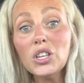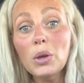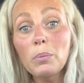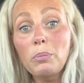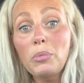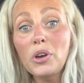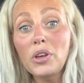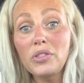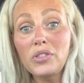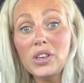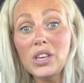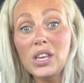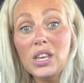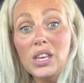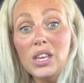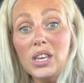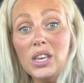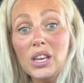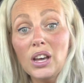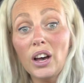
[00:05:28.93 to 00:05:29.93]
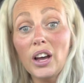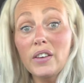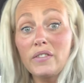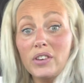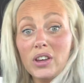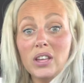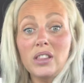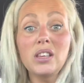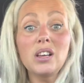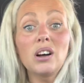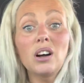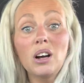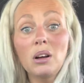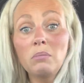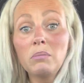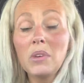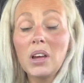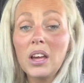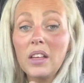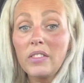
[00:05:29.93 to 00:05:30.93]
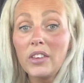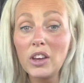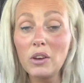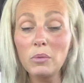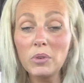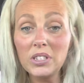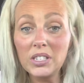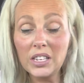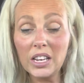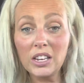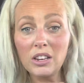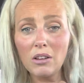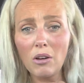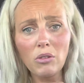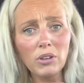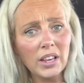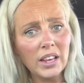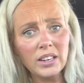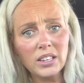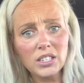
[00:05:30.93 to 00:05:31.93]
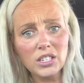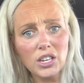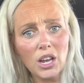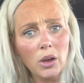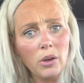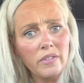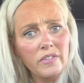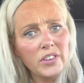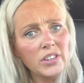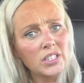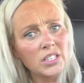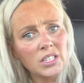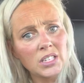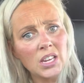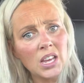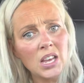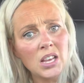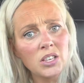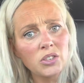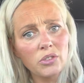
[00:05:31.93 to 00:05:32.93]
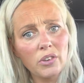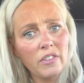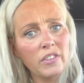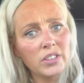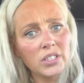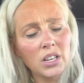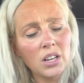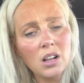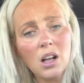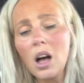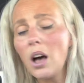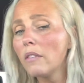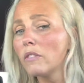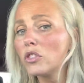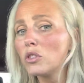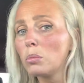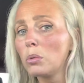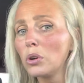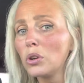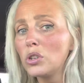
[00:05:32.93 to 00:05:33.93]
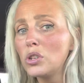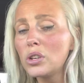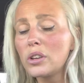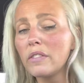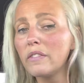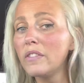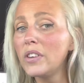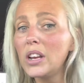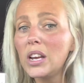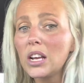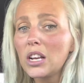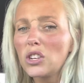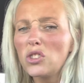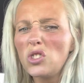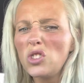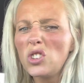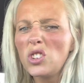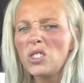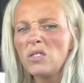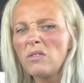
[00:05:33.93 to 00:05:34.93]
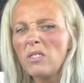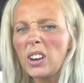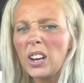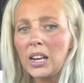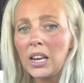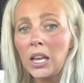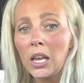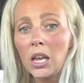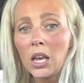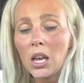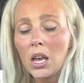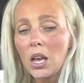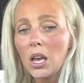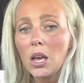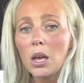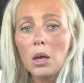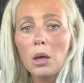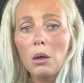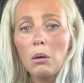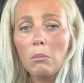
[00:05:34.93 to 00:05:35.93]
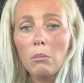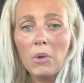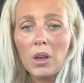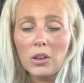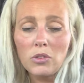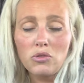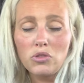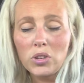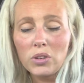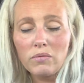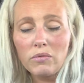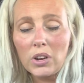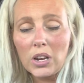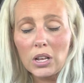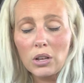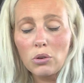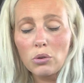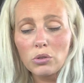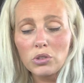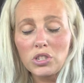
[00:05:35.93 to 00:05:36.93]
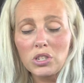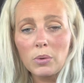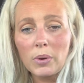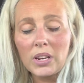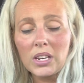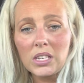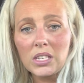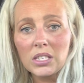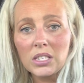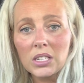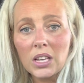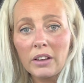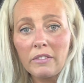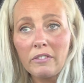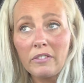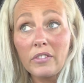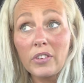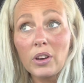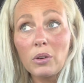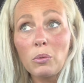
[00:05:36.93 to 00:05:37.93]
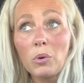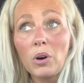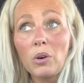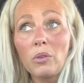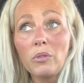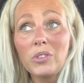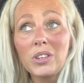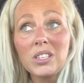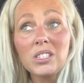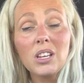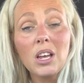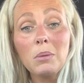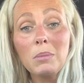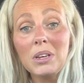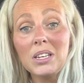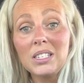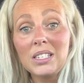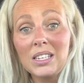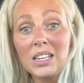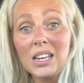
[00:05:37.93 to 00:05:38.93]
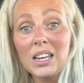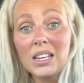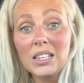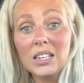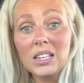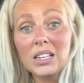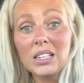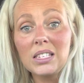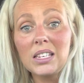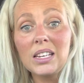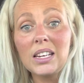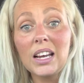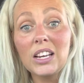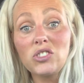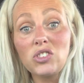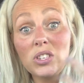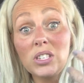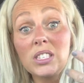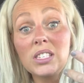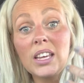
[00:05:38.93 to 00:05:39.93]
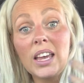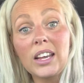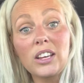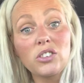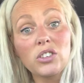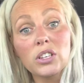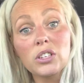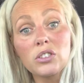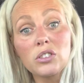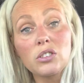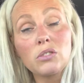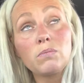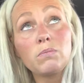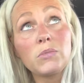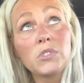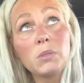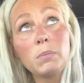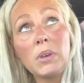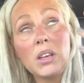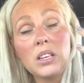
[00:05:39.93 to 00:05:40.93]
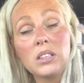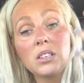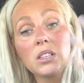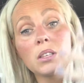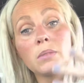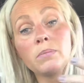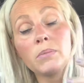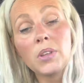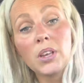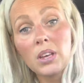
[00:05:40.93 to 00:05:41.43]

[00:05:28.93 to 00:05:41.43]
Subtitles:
put the IV in the arm, they always say, oh, let us know if it stings or if it's uncomfortable or you can feel it, because it shouldn't really cause you any discomfort. Well, this time it did, and I did actually say, because I can speak to them